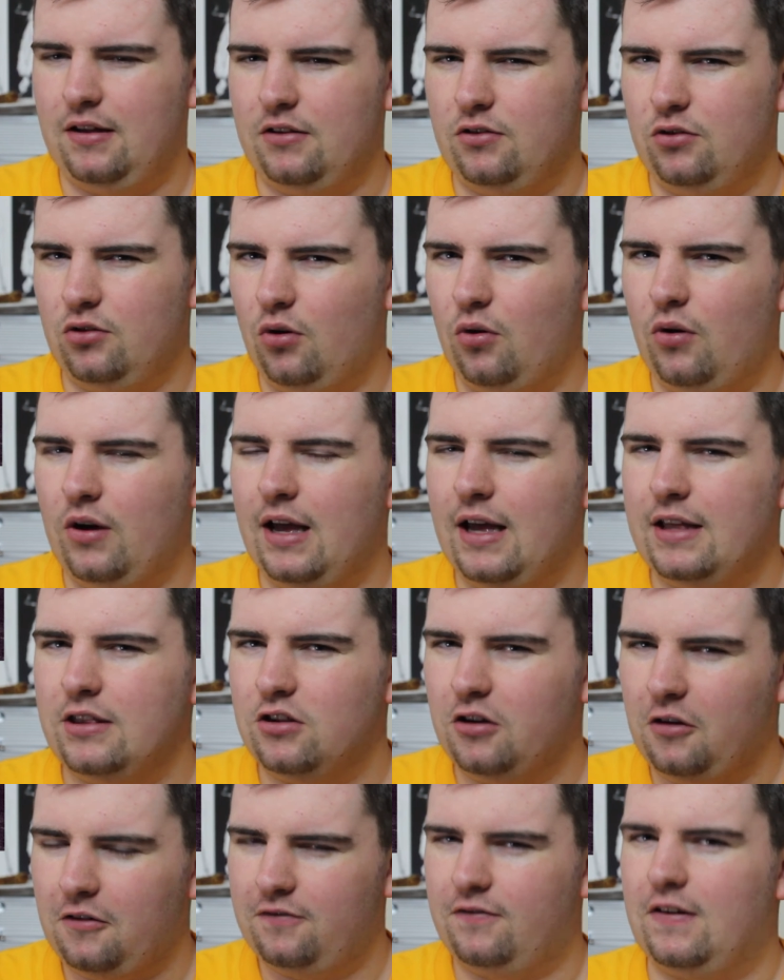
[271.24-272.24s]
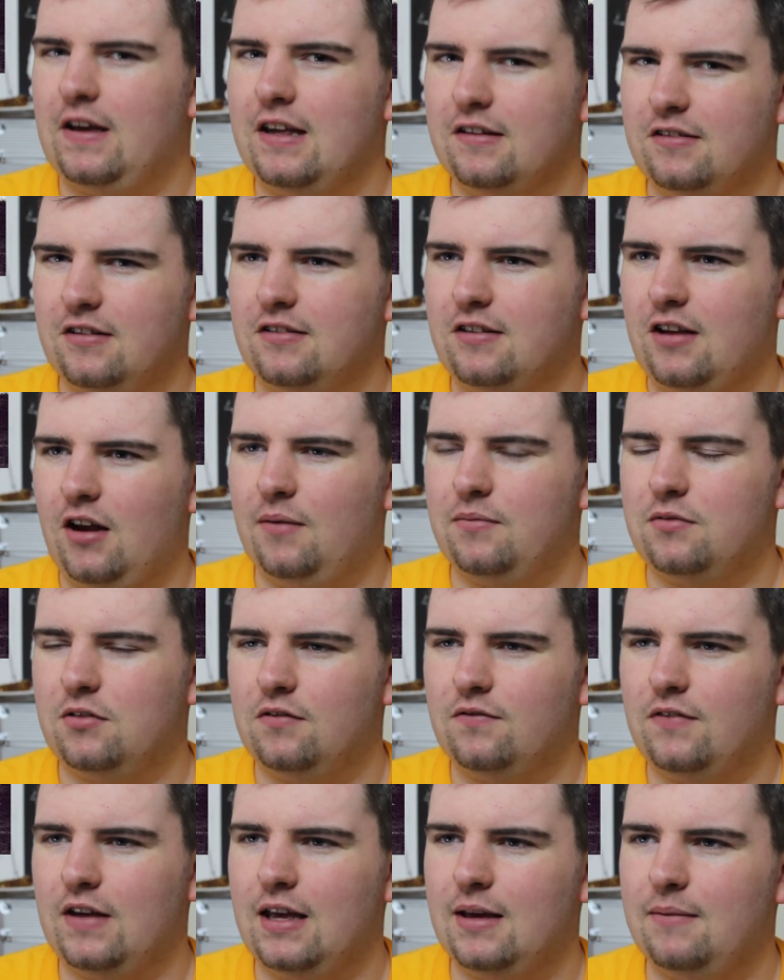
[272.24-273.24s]
not in your face in terms
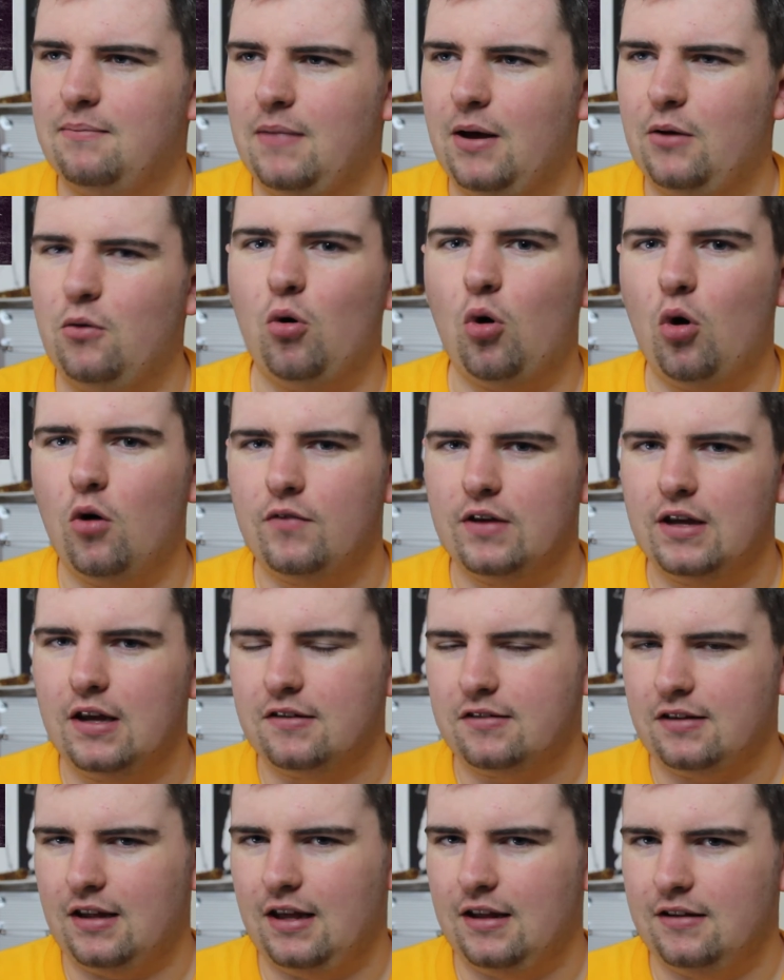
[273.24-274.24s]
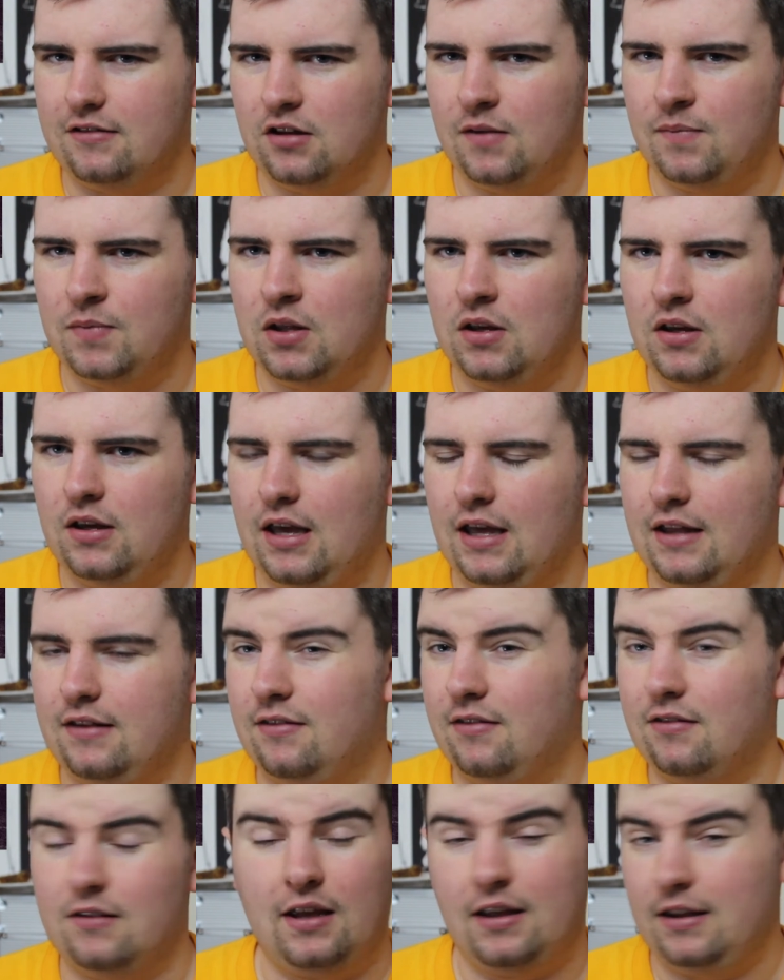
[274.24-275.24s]
of how obvious it is
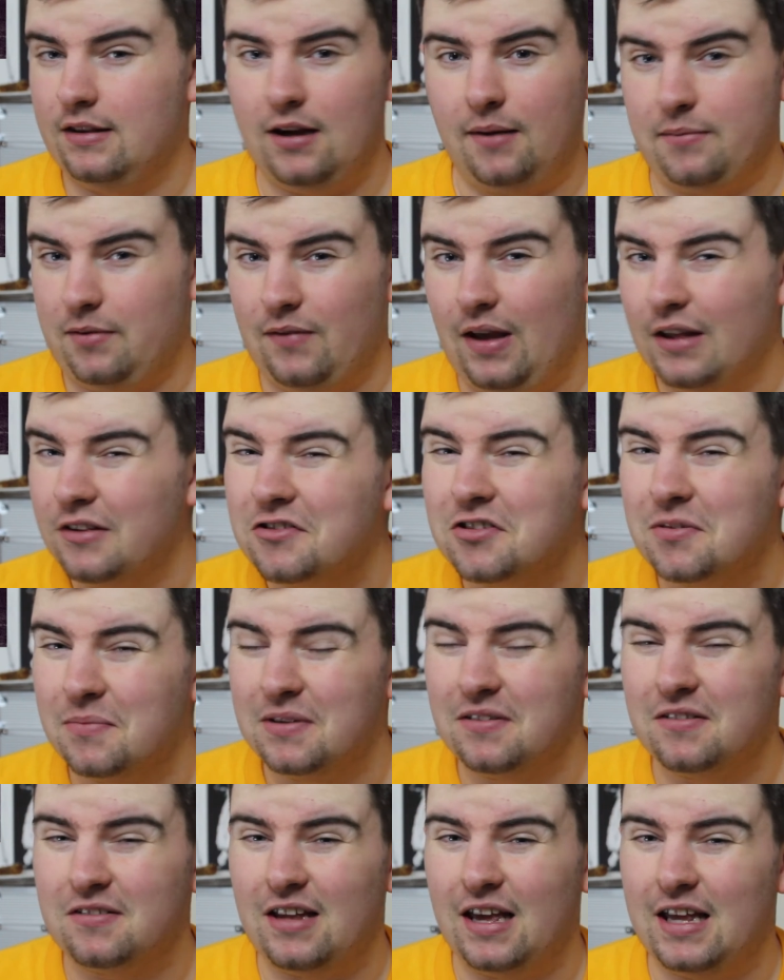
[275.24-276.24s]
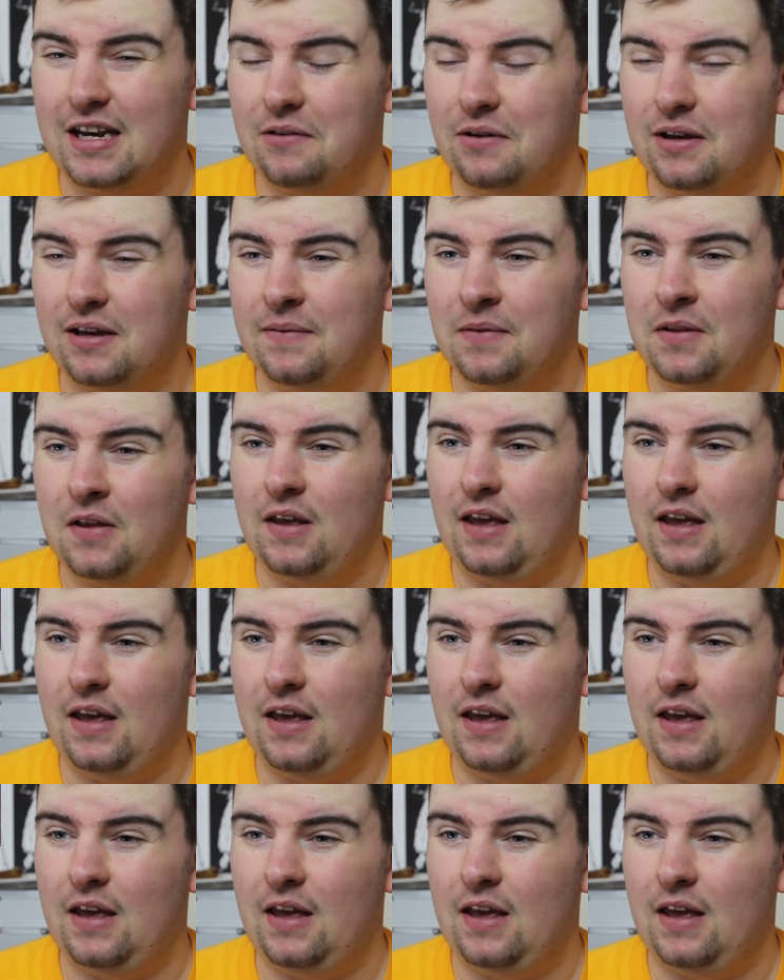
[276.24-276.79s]
in terms of instruments anyway.